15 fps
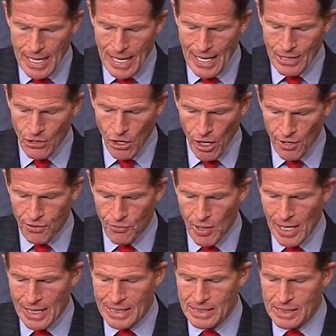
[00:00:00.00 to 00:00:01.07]
and
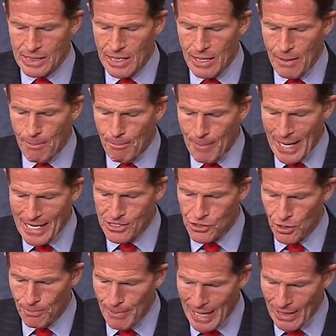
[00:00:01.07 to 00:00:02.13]
authorize
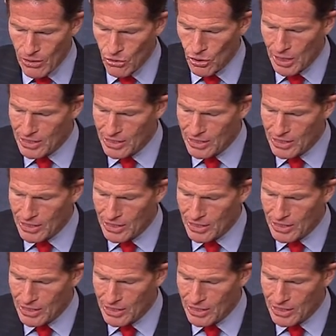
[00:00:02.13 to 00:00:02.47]
major medical